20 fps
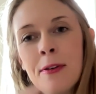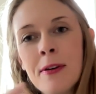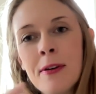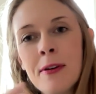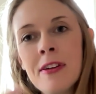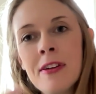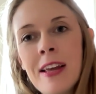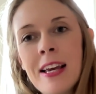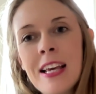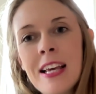
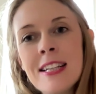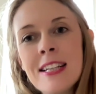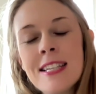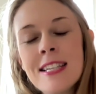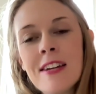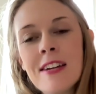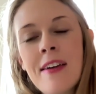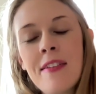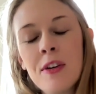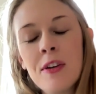or like instead
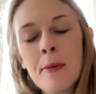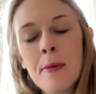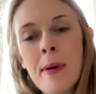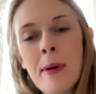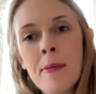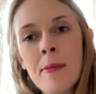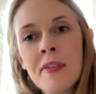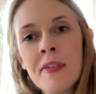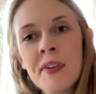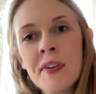of having to
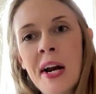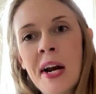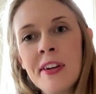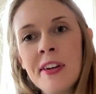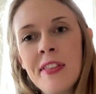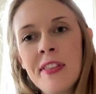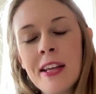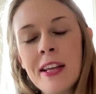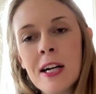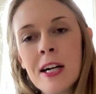remember
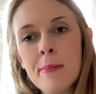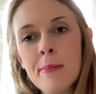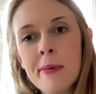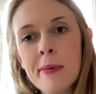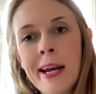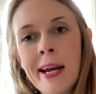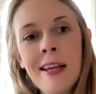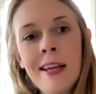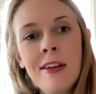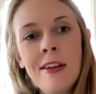everything in our
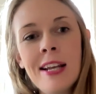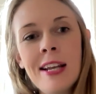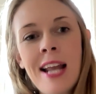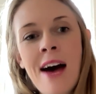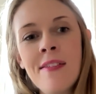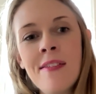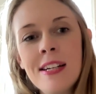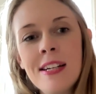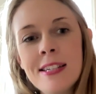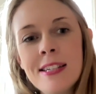brain, you can
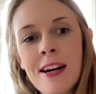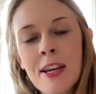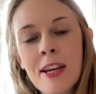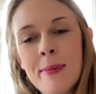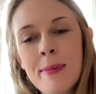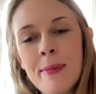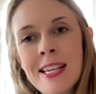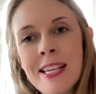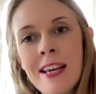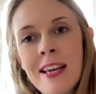have it in
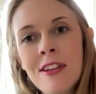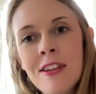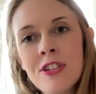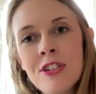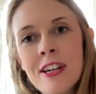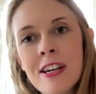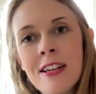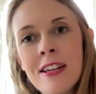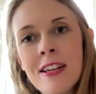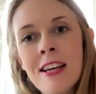
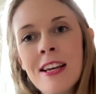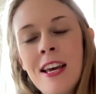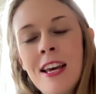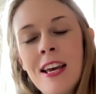documentation.